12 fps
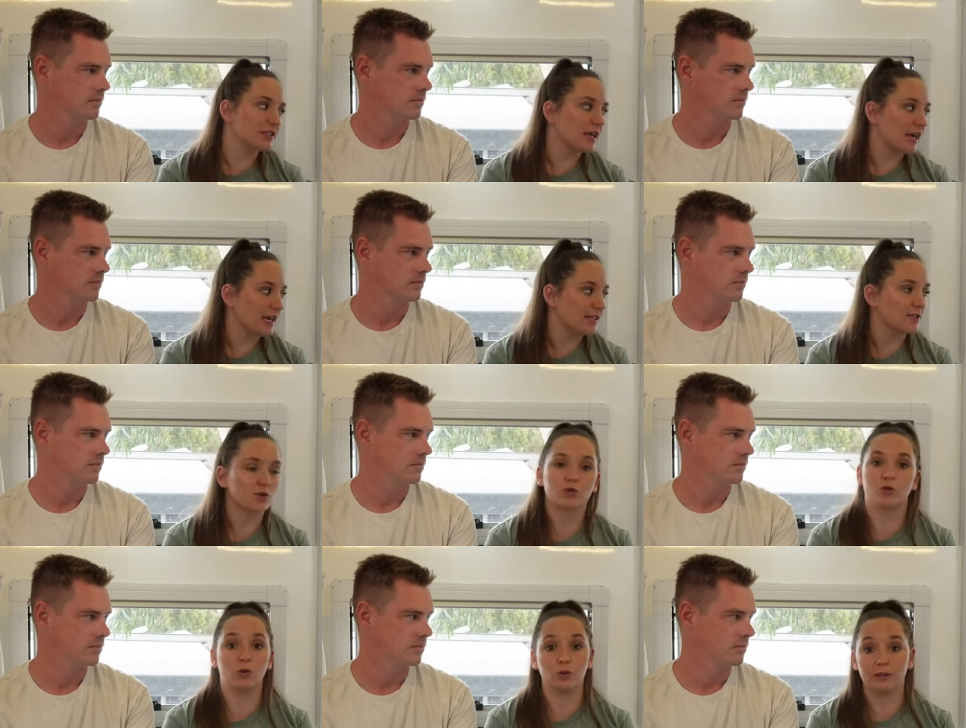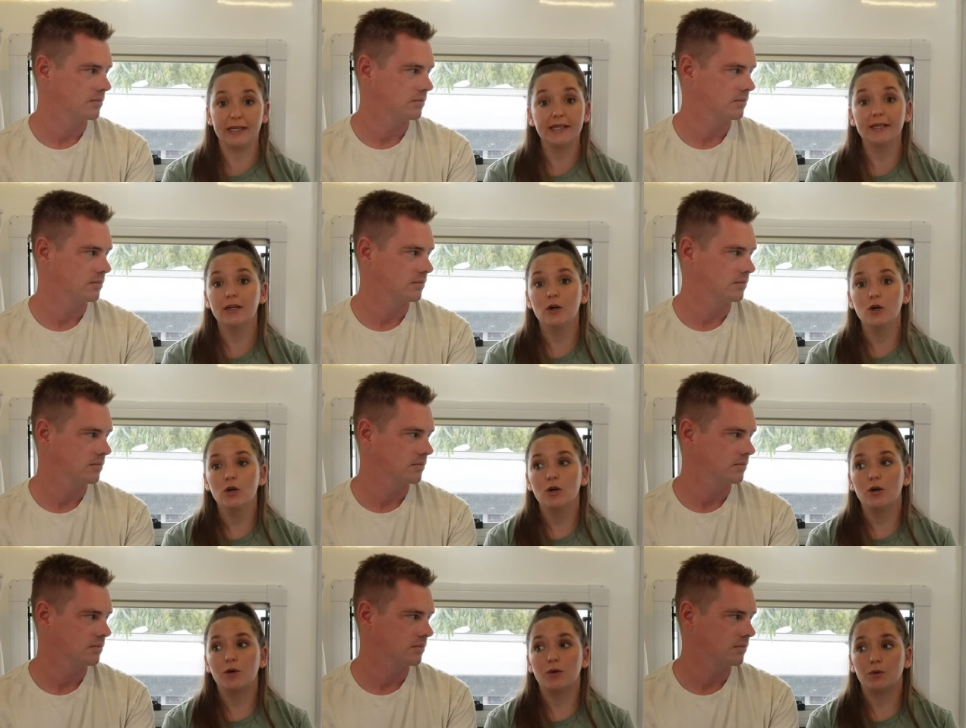Speaker 1: as he's crawling,
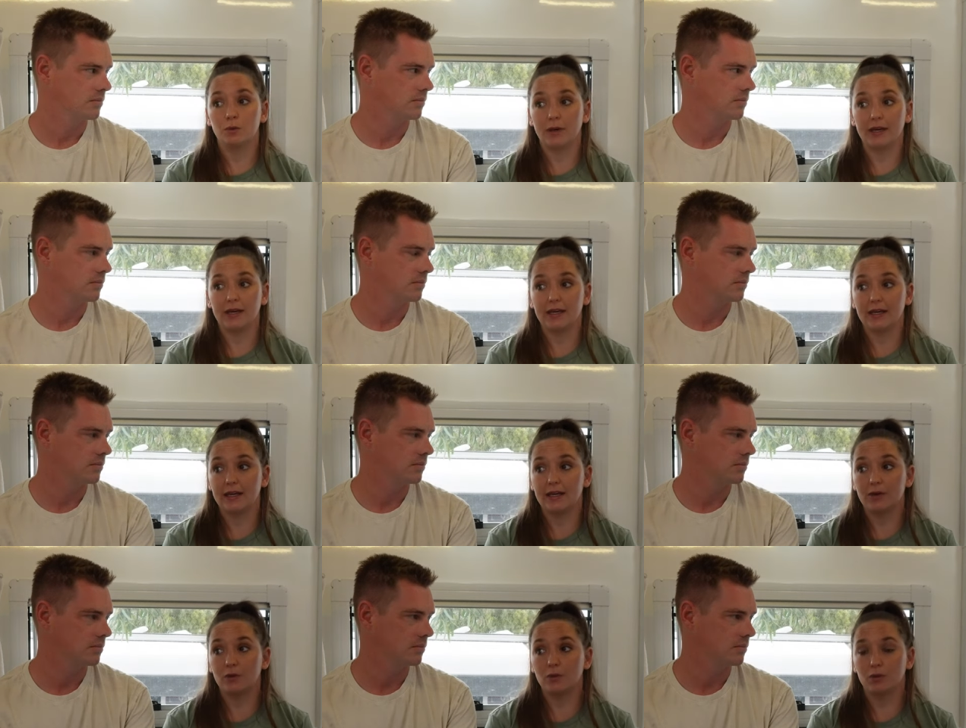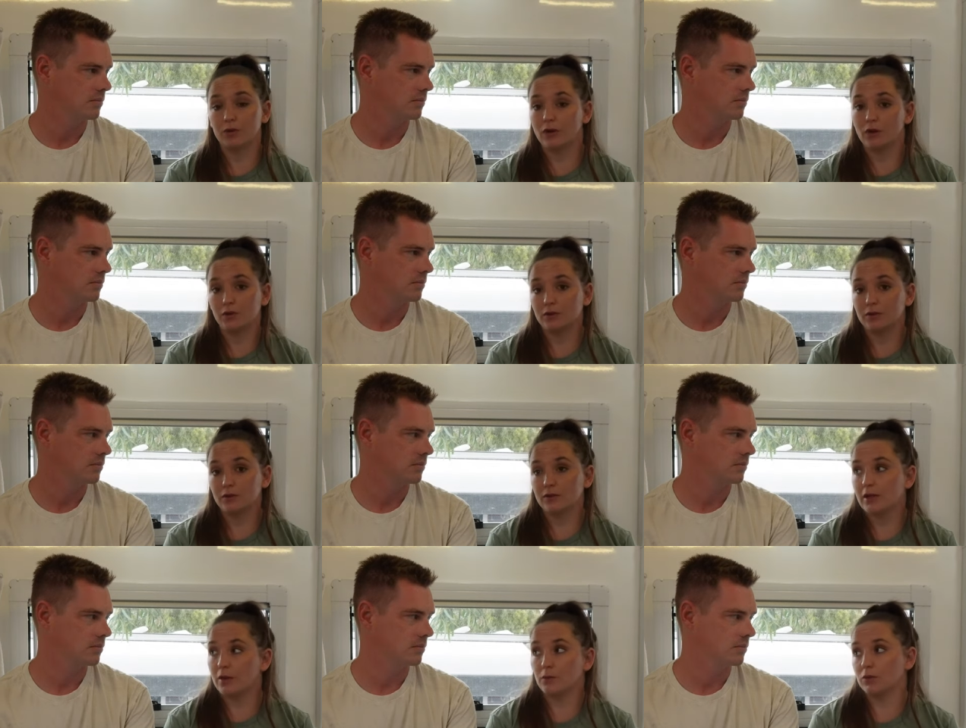we will not.
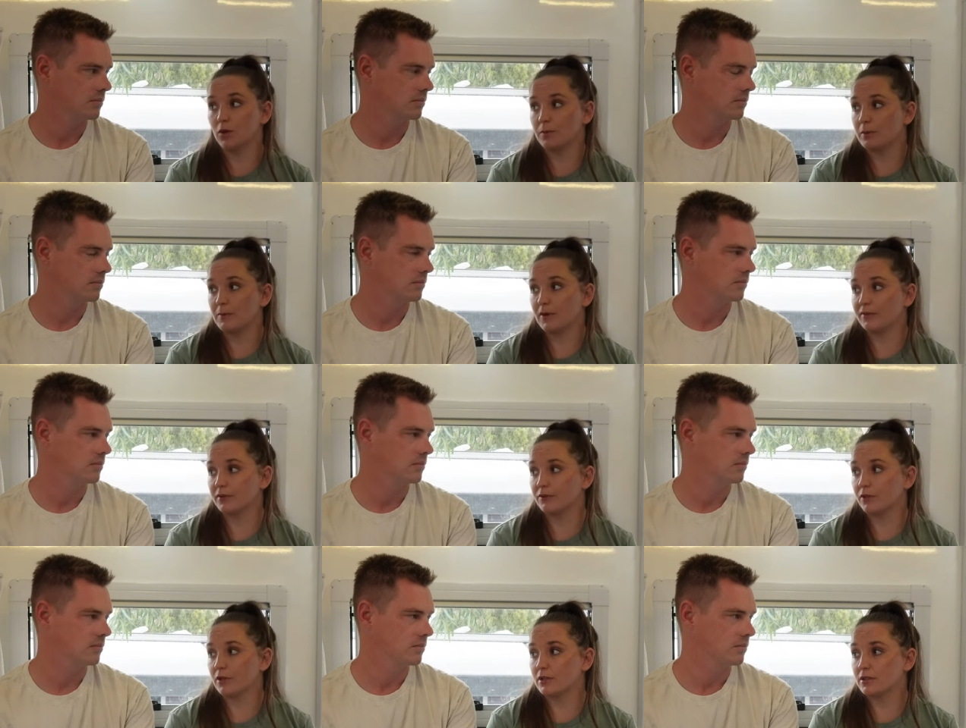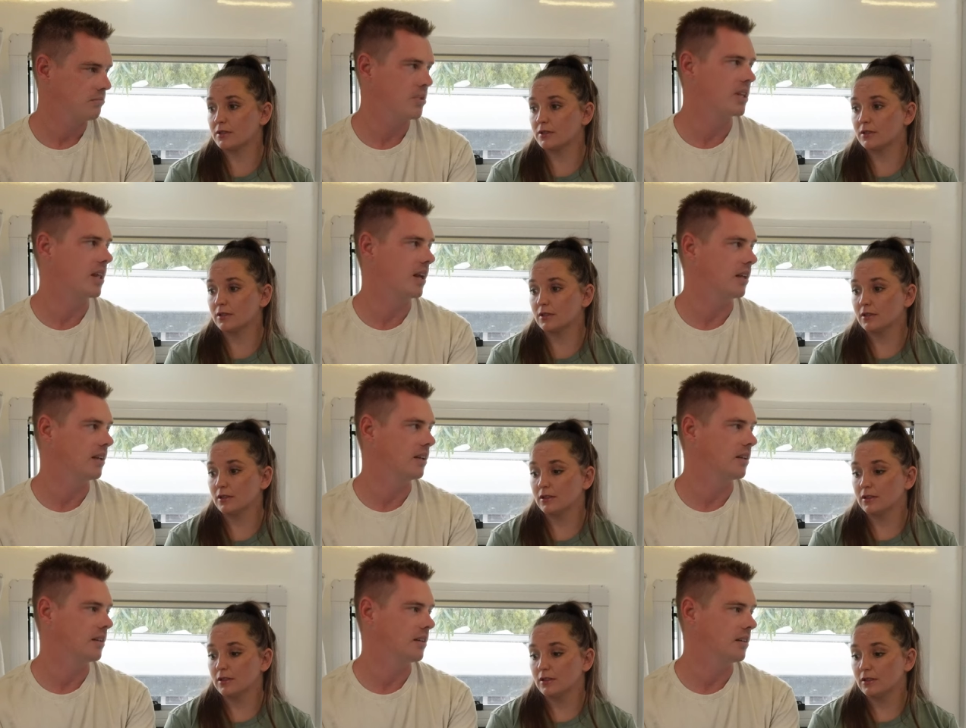It will not
Speaker 2: be perfect for us. But
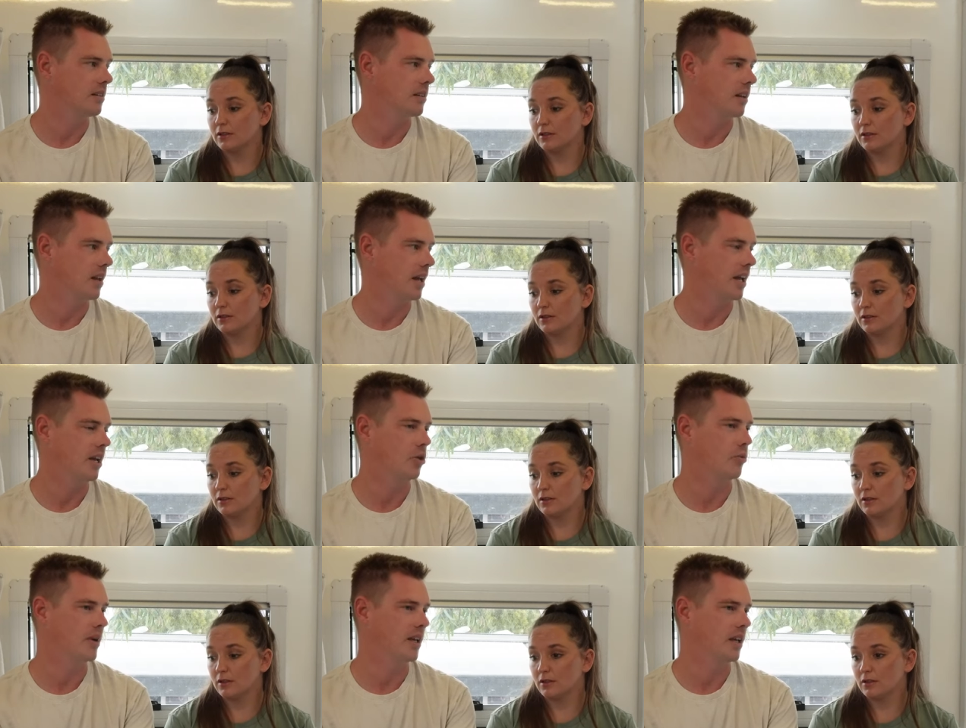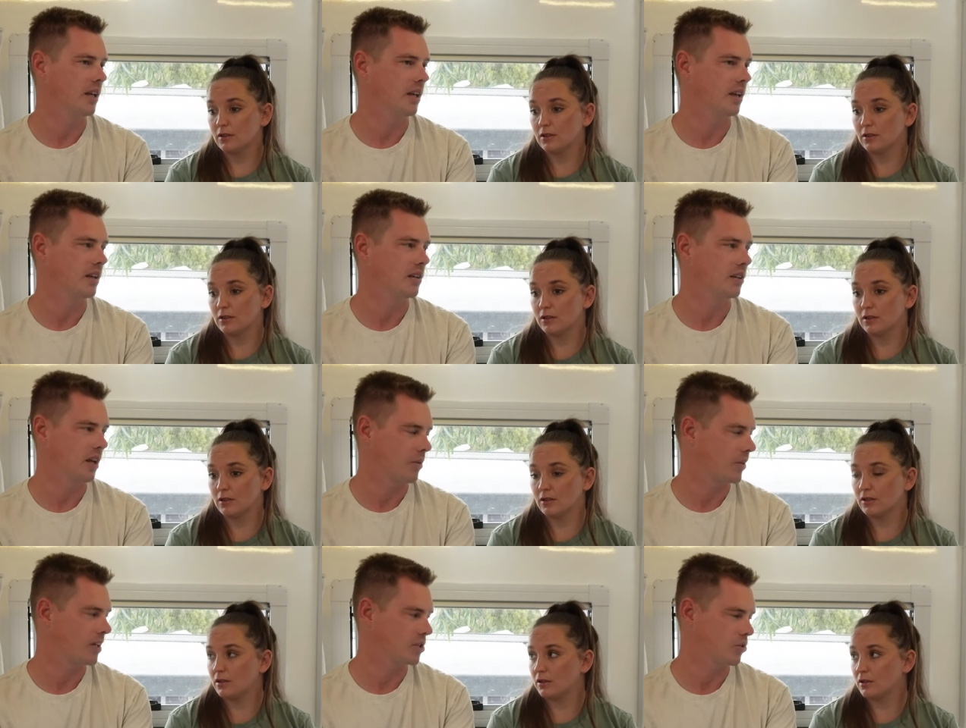then he'll be like
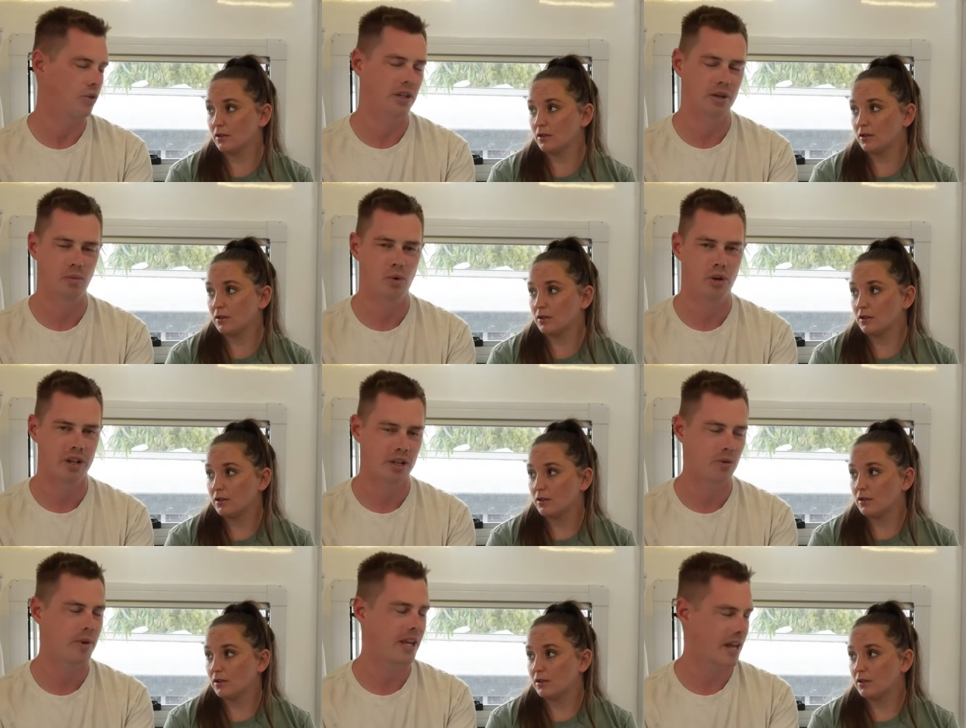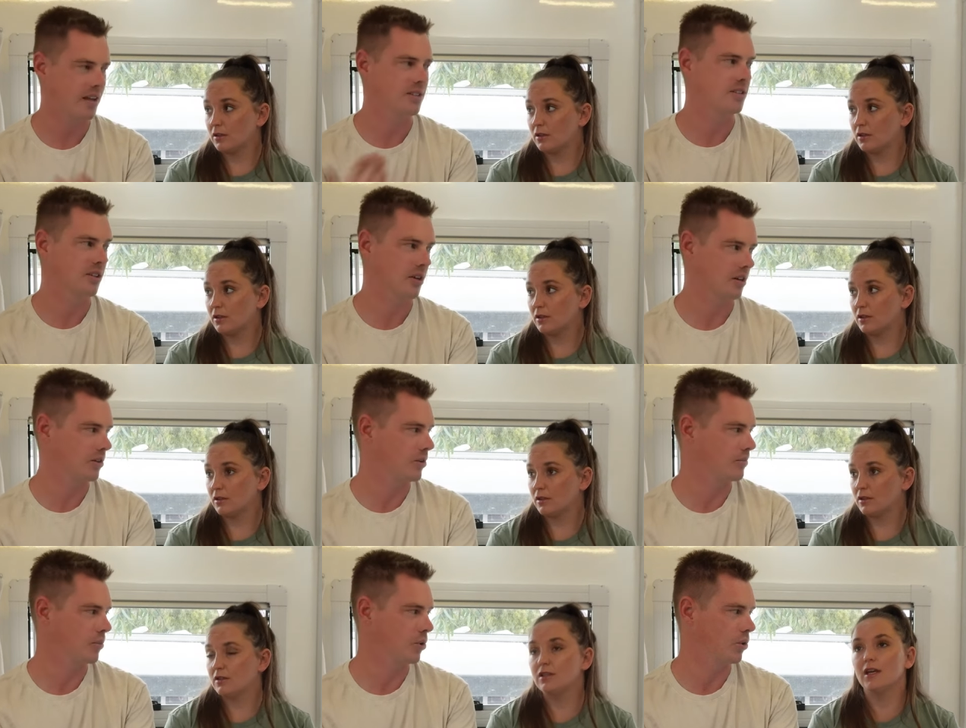when he's crawling and walking, he'll be outside a lot more.